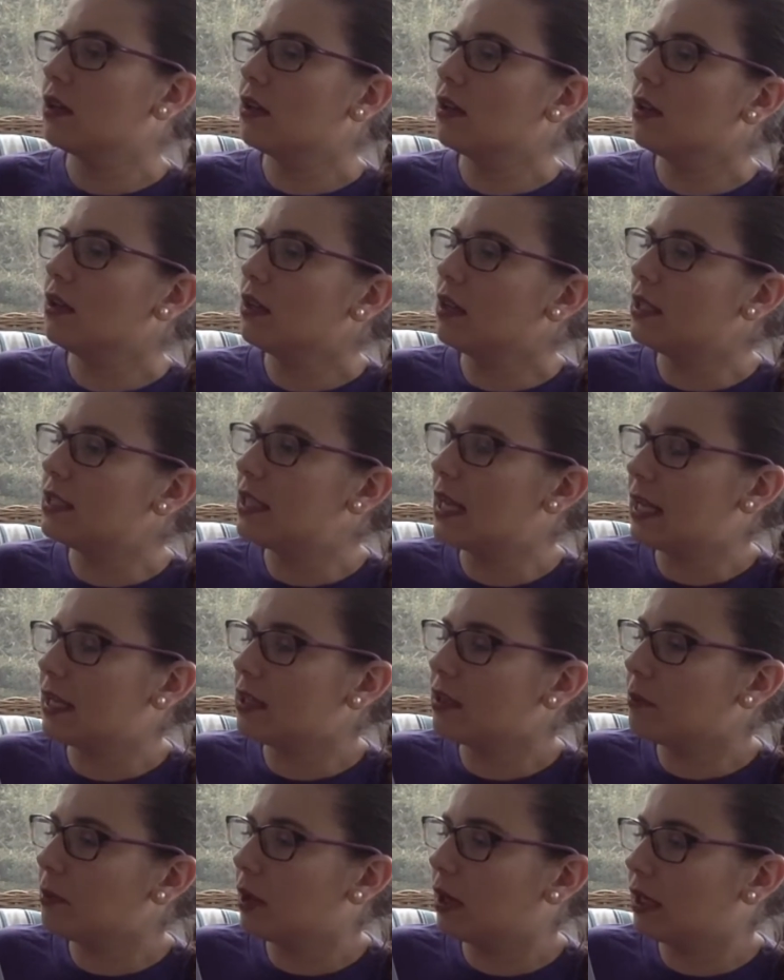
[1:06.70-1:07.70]
The day of
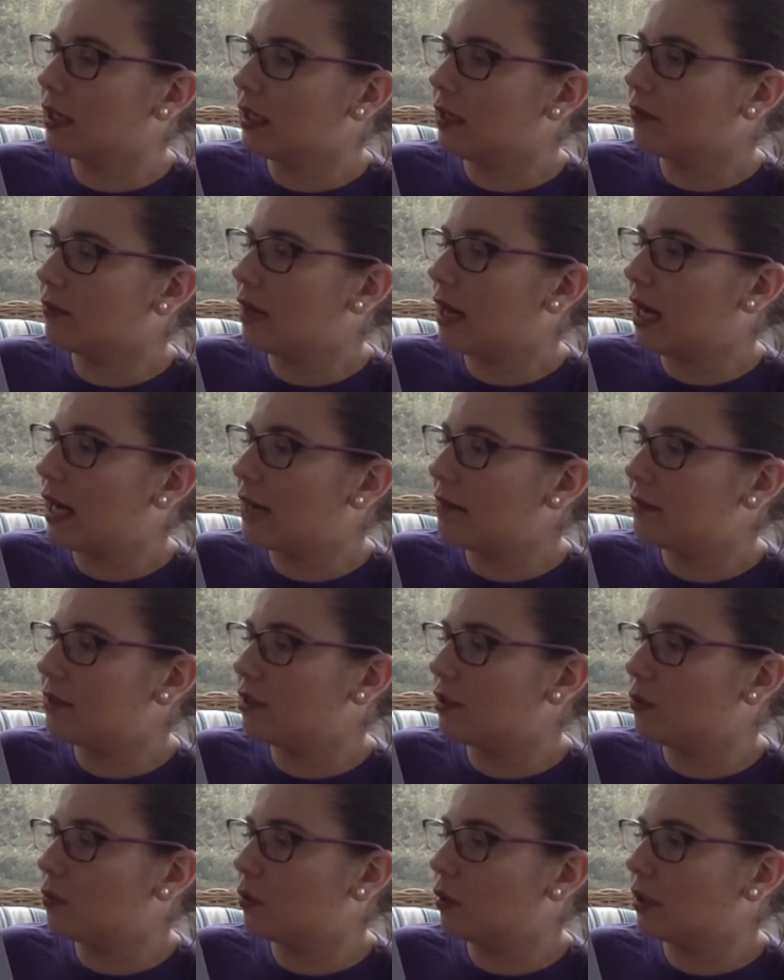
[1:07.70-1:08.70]
the party arrived, and
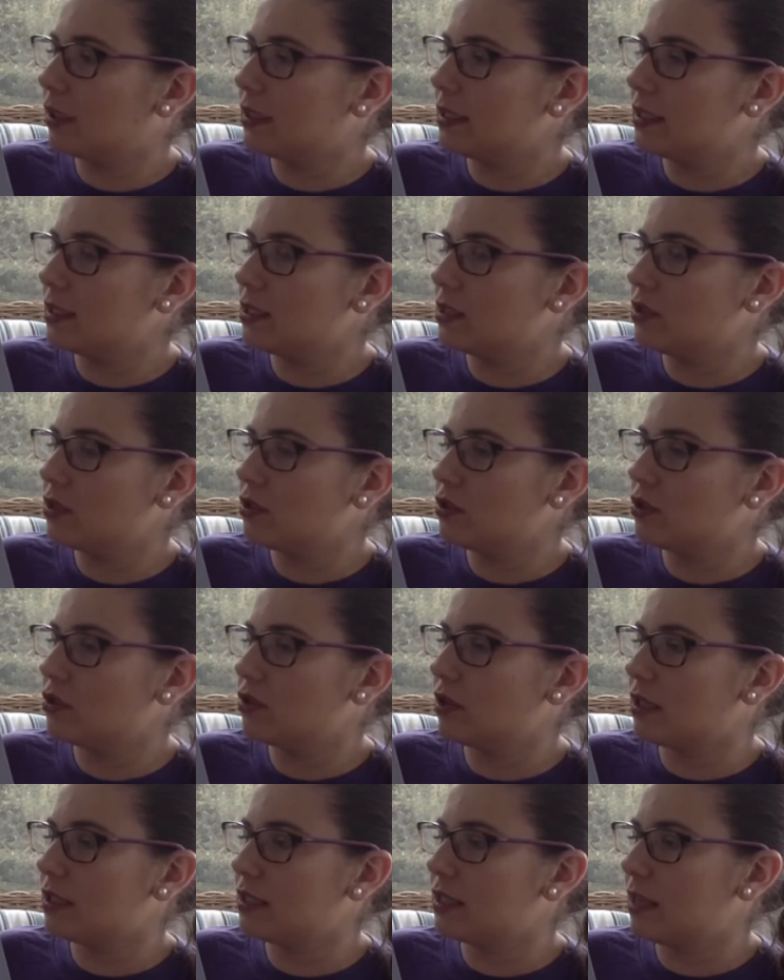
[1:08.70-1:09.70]
the Warty sisters
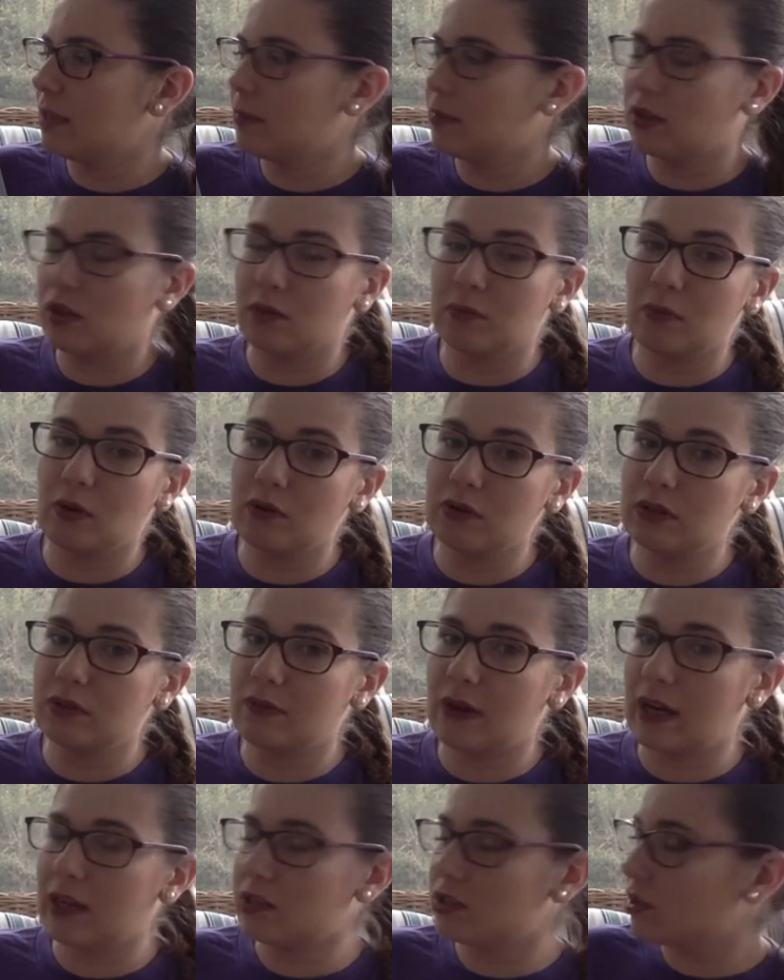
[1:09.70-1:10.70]
dressed up in their most
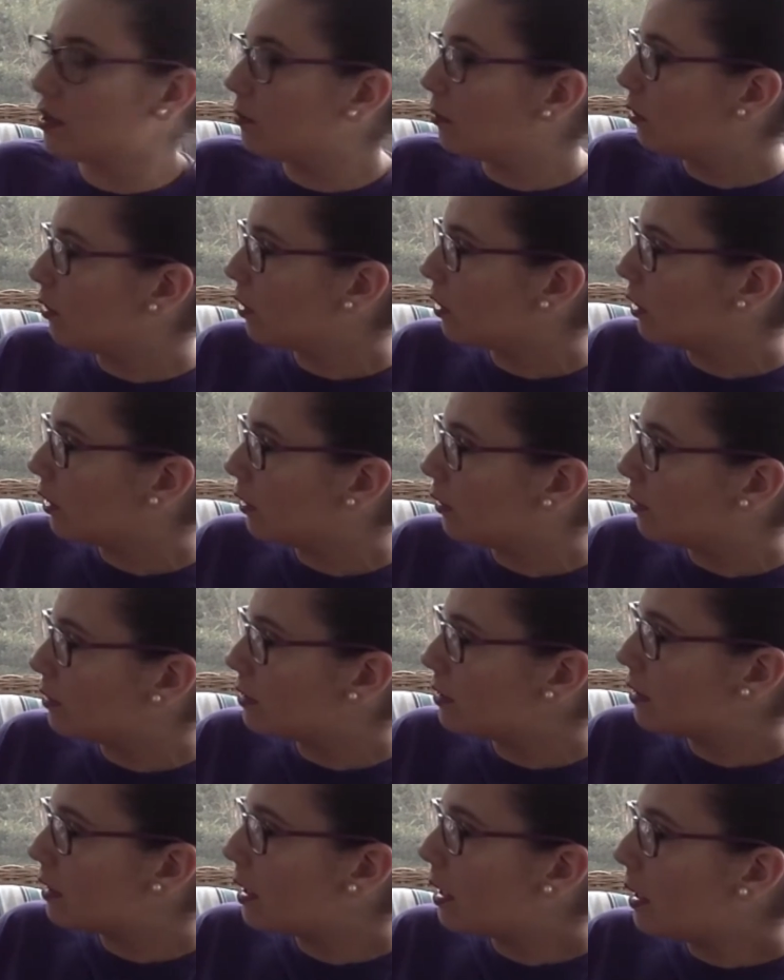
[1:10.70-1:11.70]
fashionable
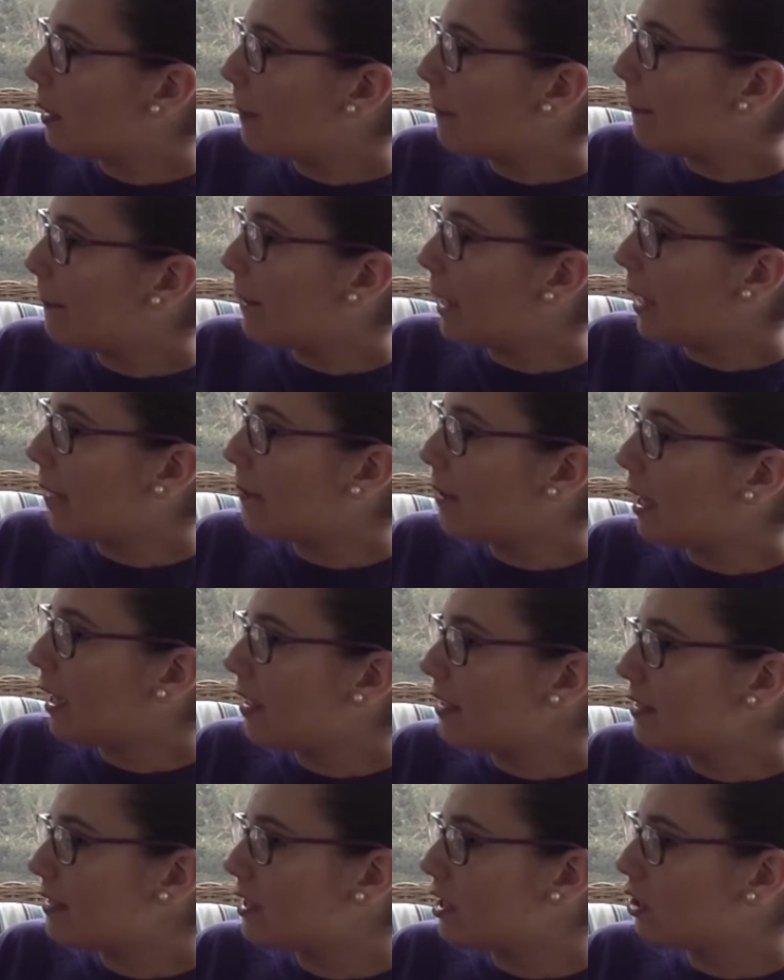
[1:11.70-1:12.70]
clothes.
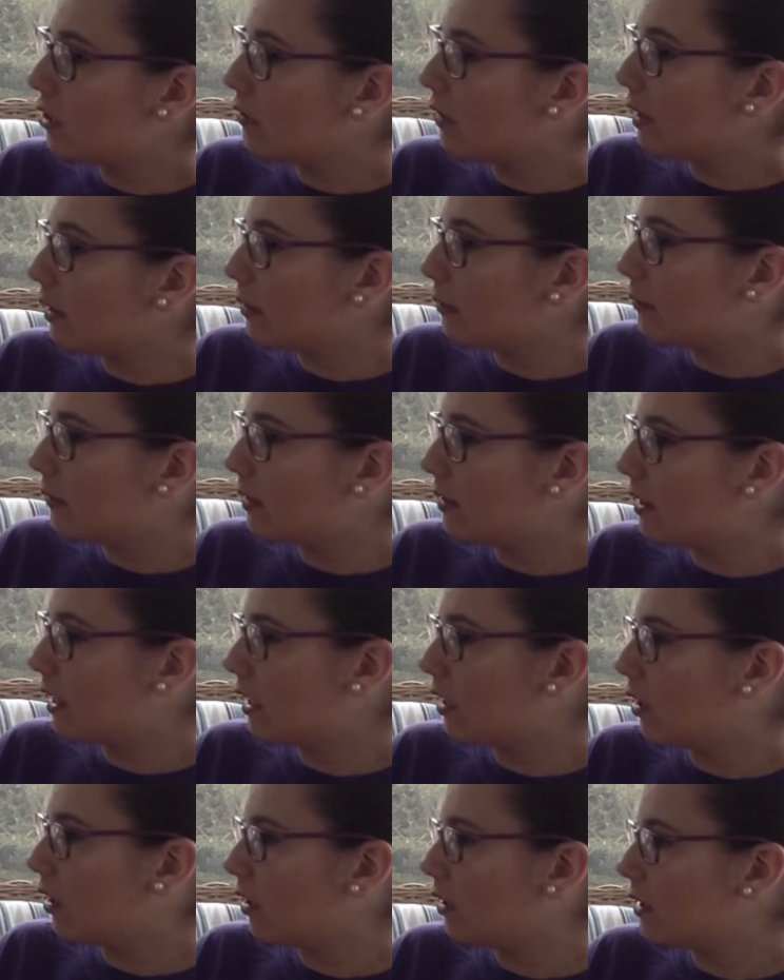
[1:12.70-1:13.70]
Bye-bye, Cinderelephant, they
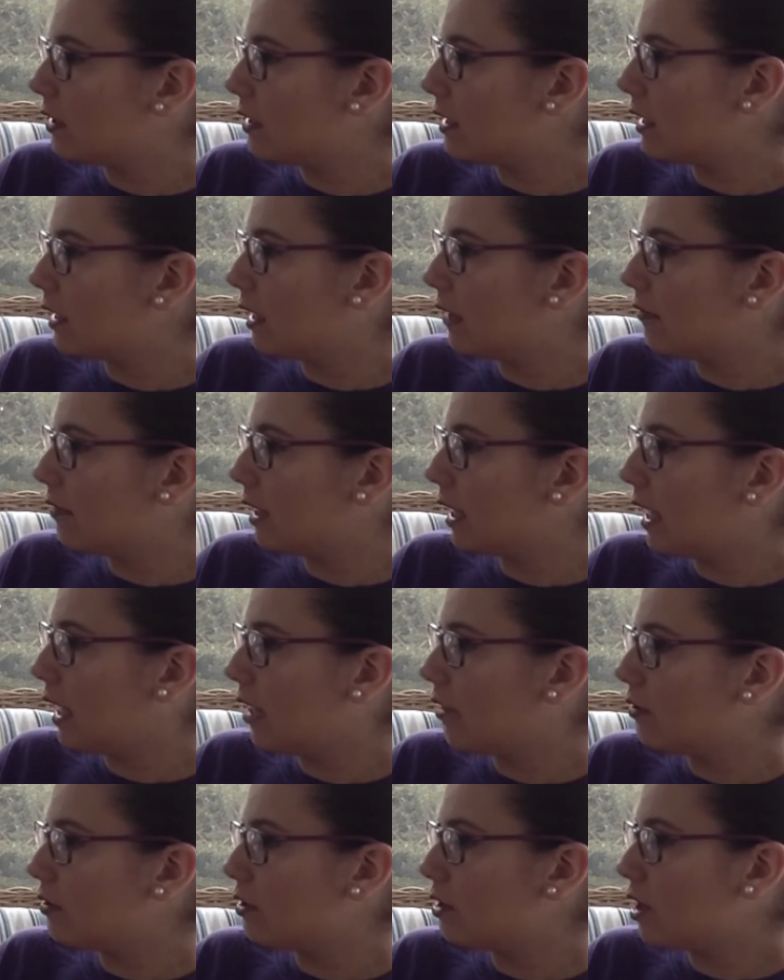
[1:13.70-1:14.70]
called as they left the
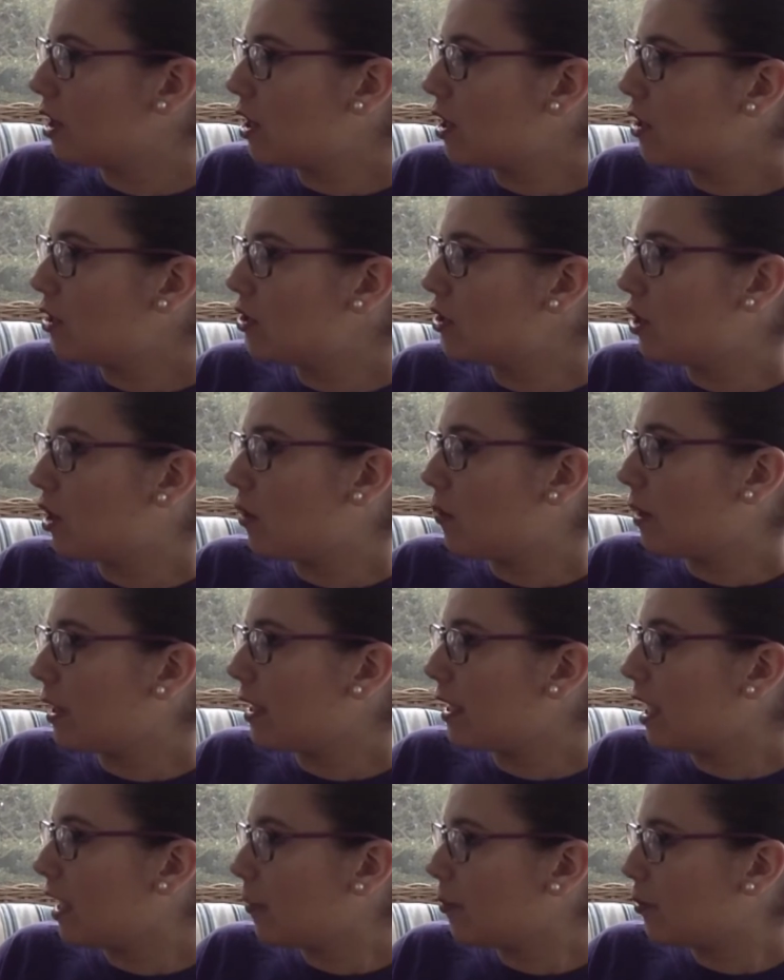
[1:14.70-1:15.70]
house. Don't
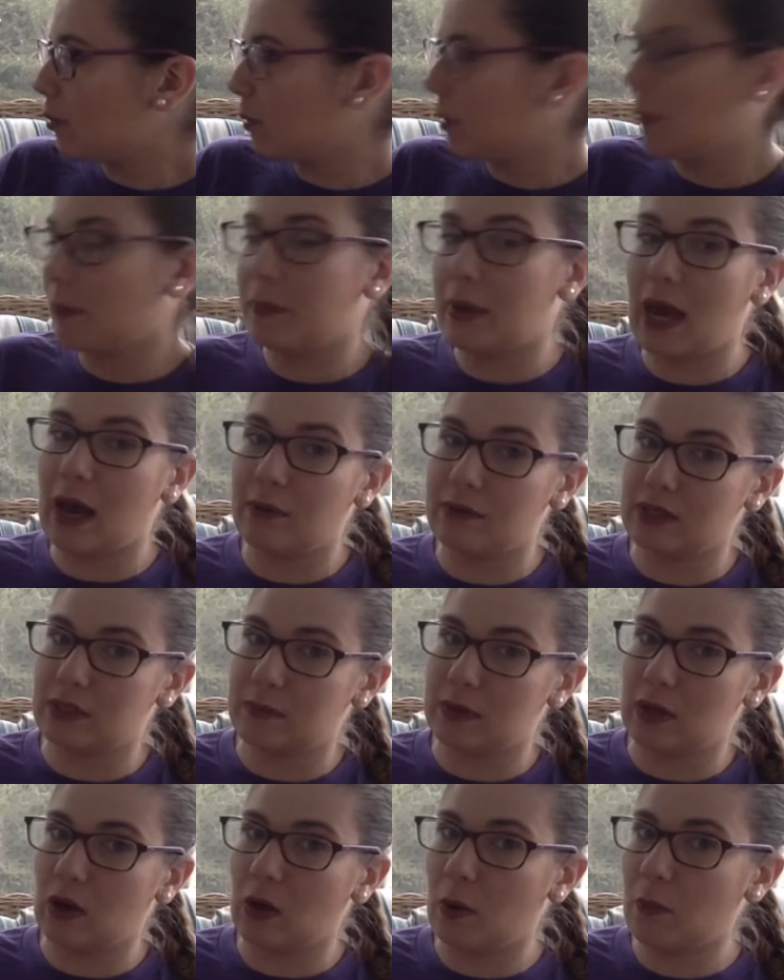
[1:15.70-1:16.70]
wait up. We're bound to
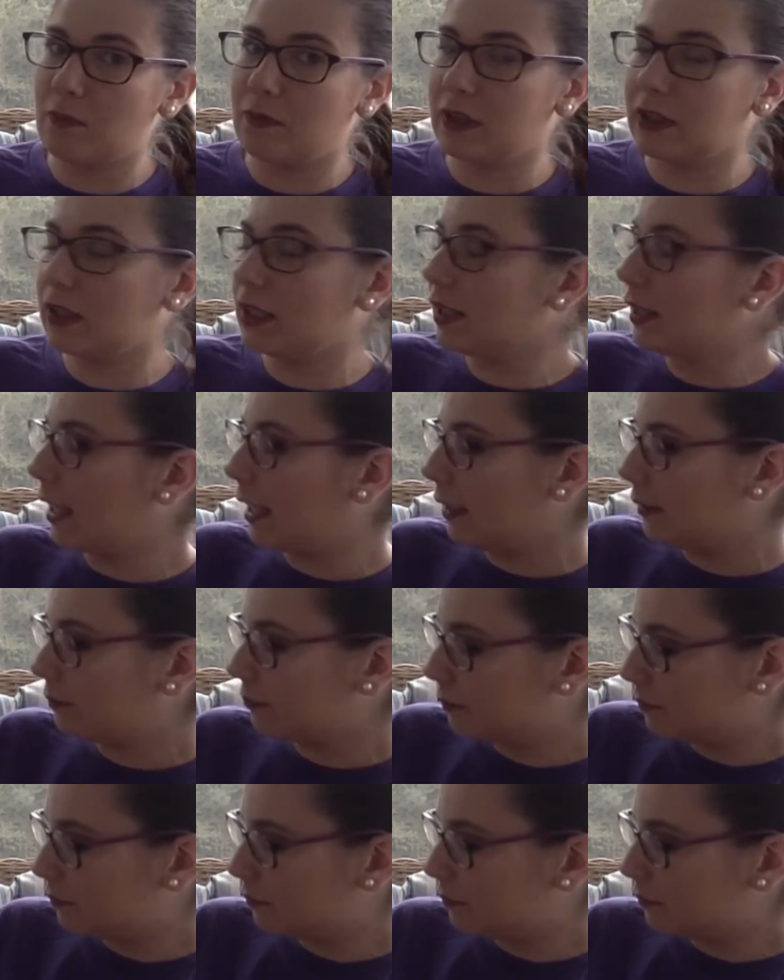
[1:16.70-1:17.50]
be home very late.